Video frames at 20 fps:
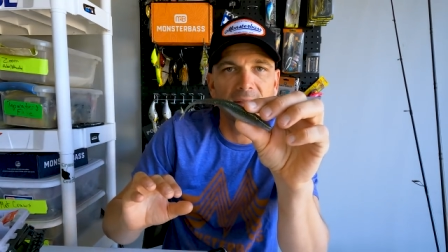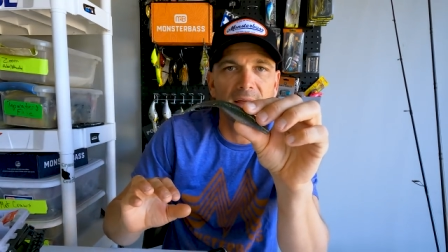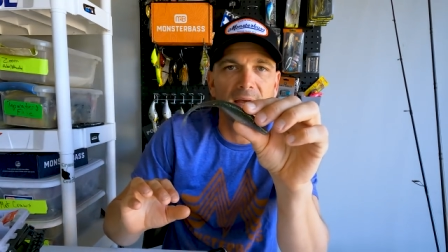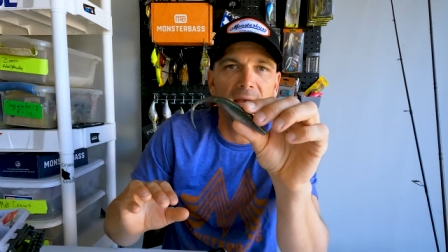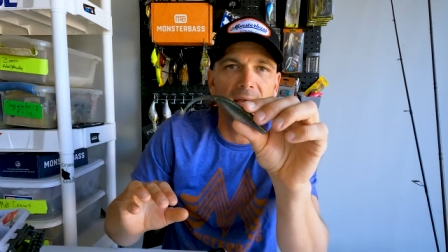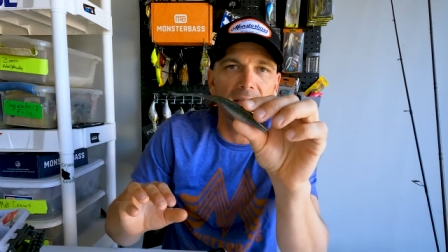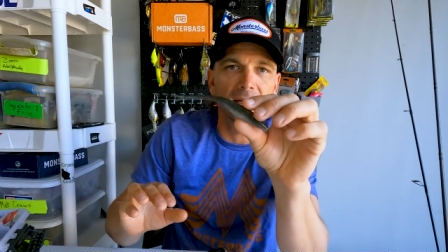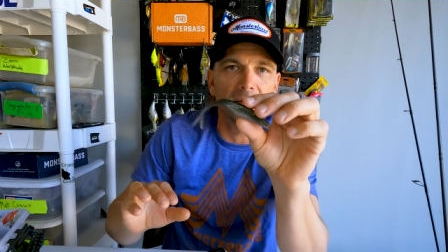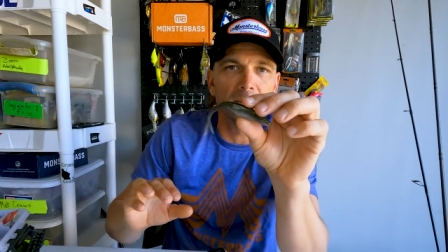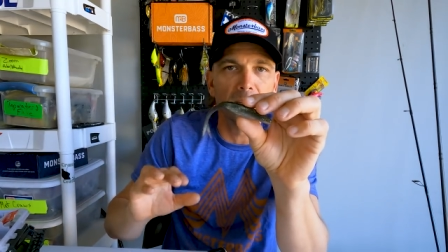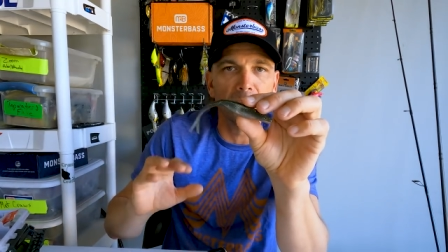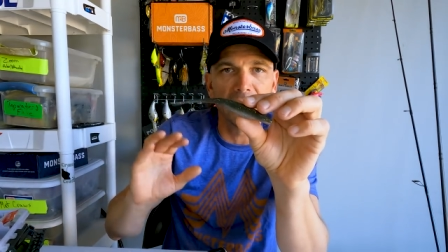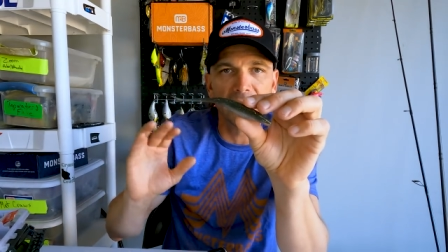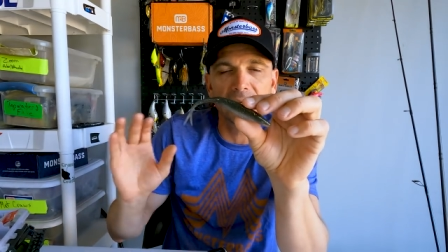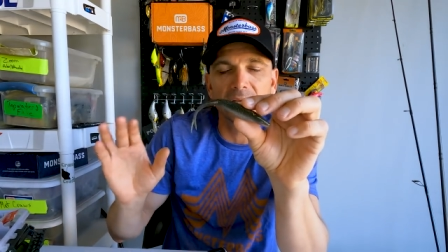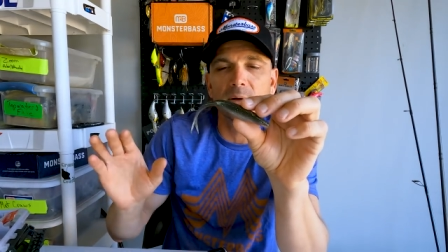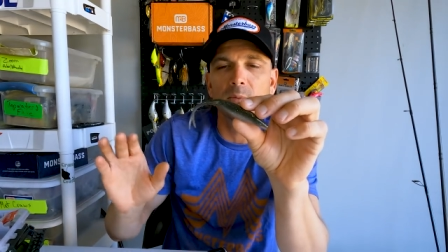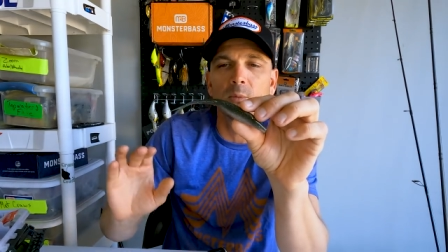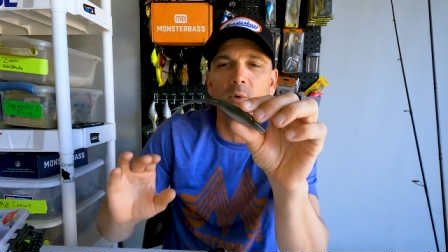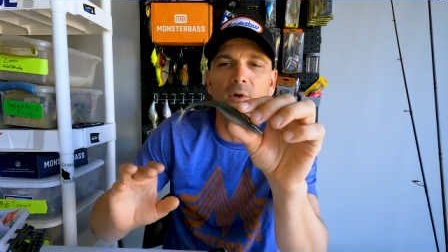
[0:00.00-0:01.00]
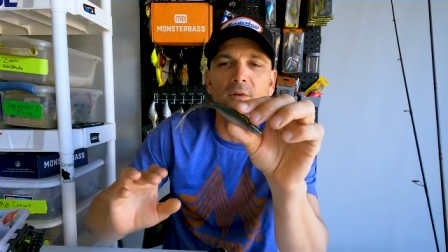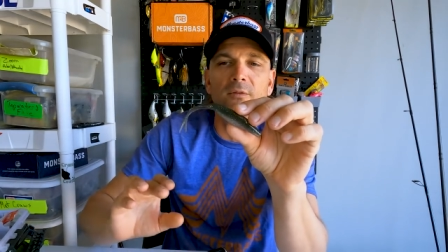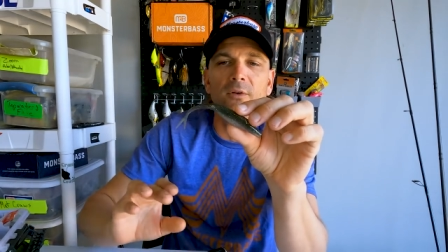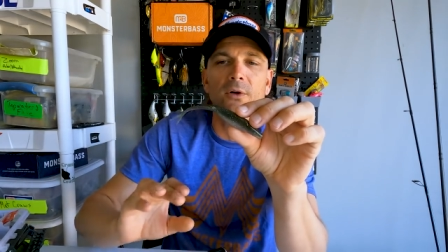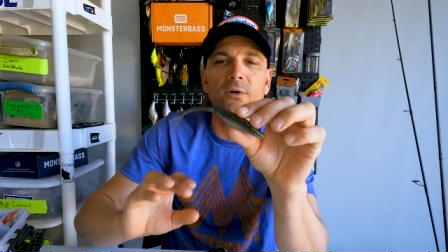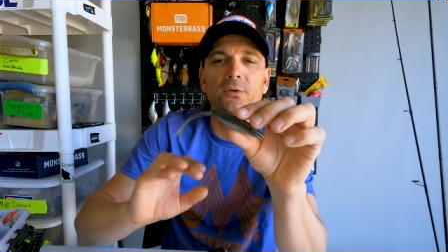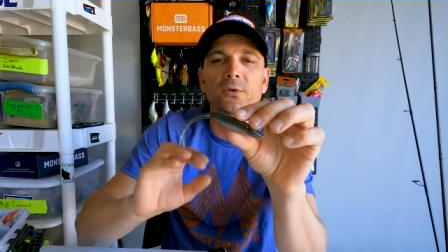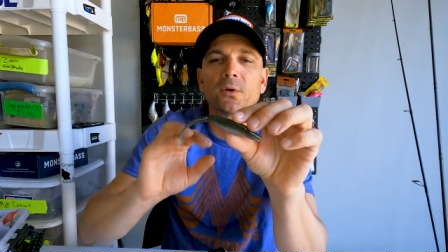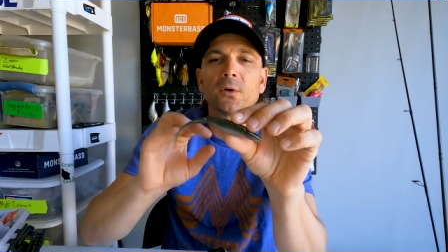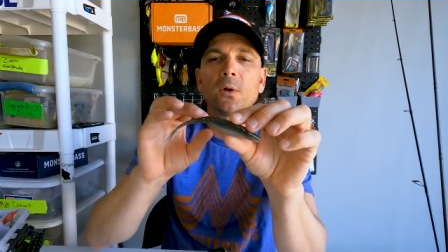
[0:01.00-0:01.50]
that and make it more
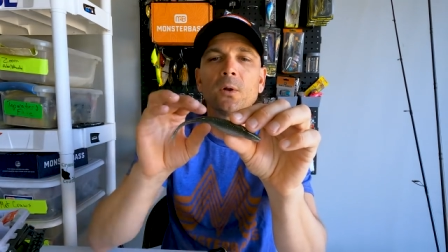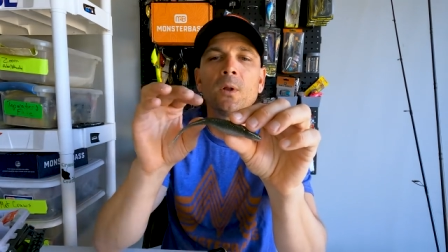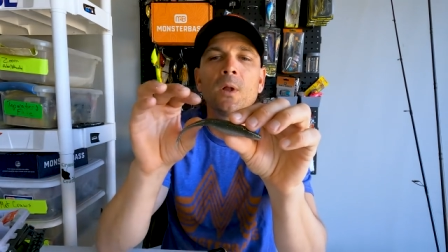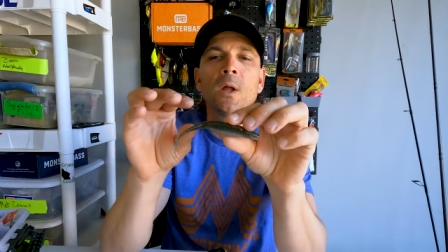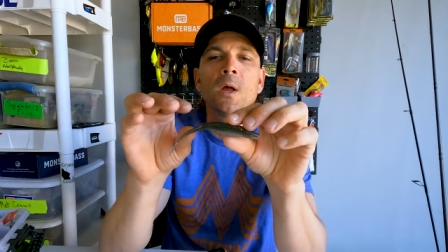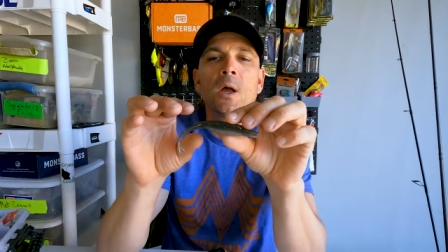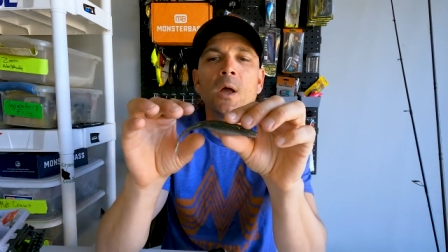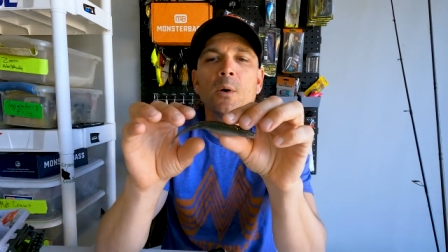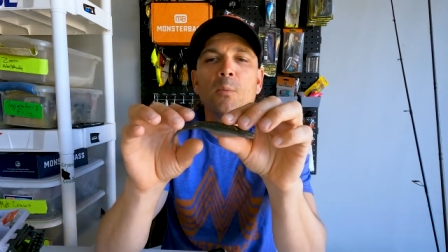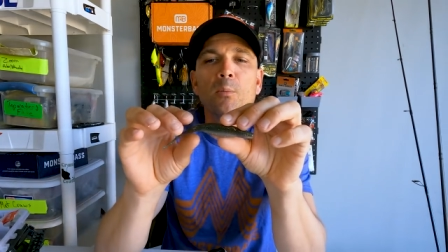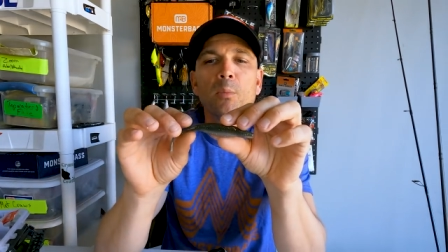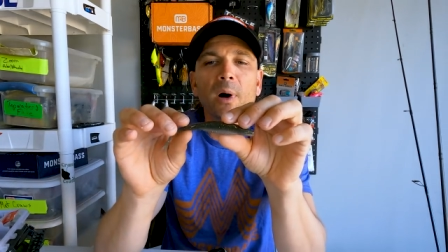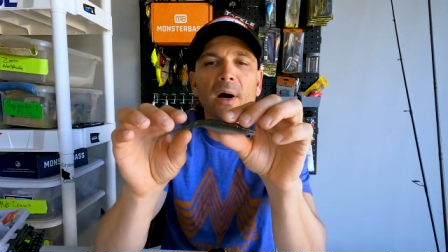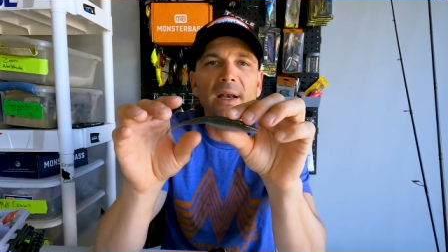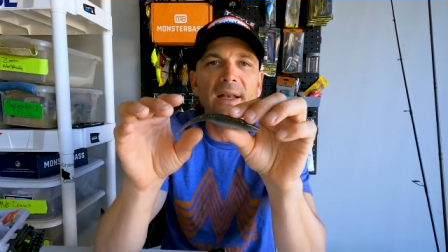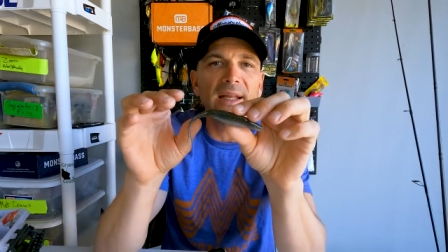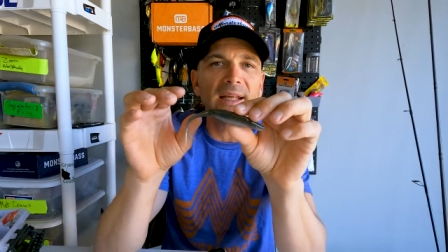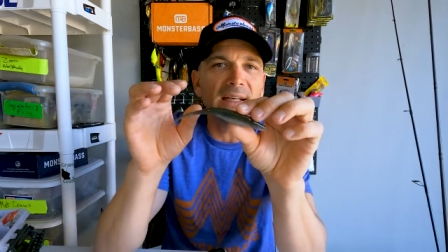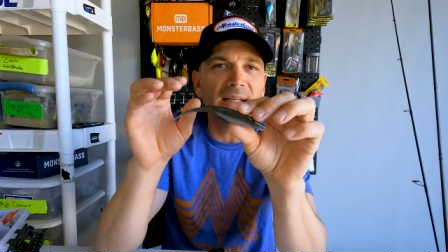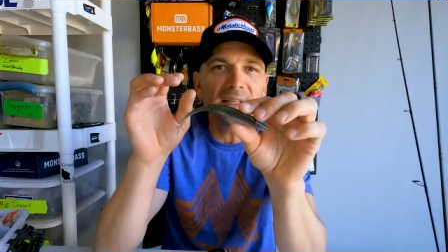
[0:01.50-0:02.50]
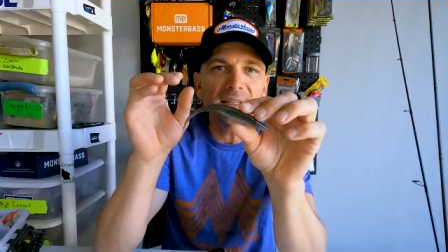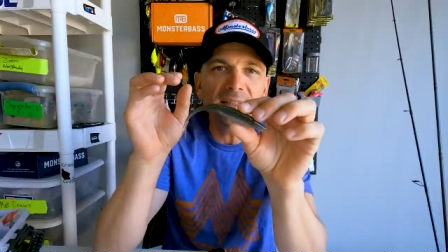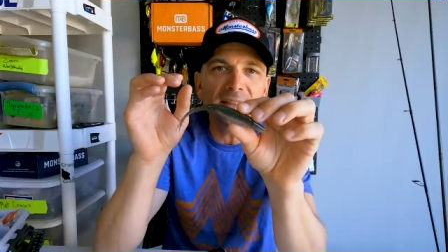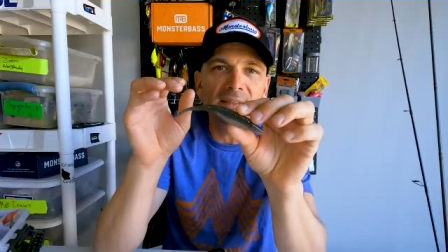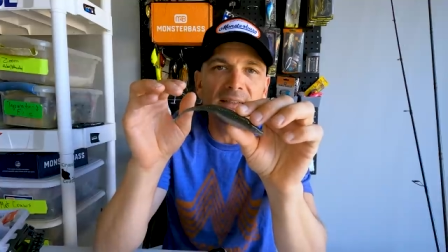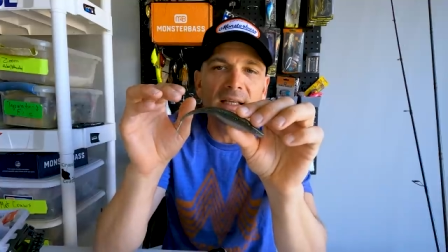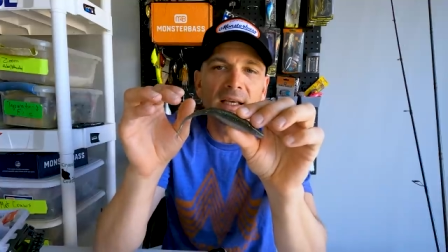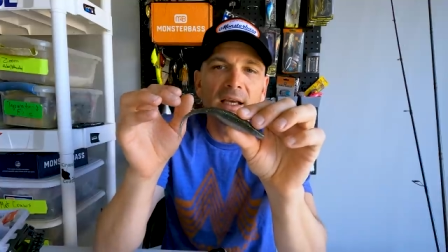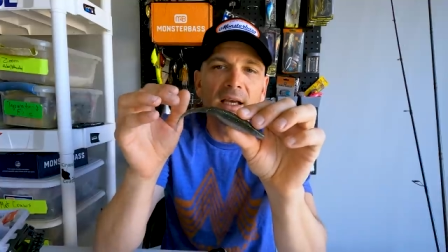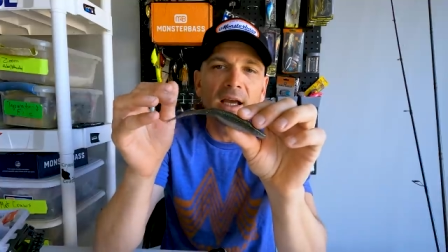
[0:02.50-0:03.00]
versatile. But it
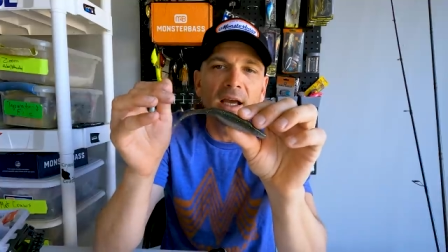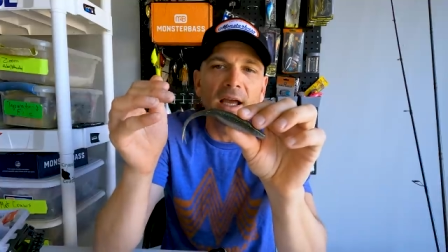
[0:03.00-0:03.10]
is,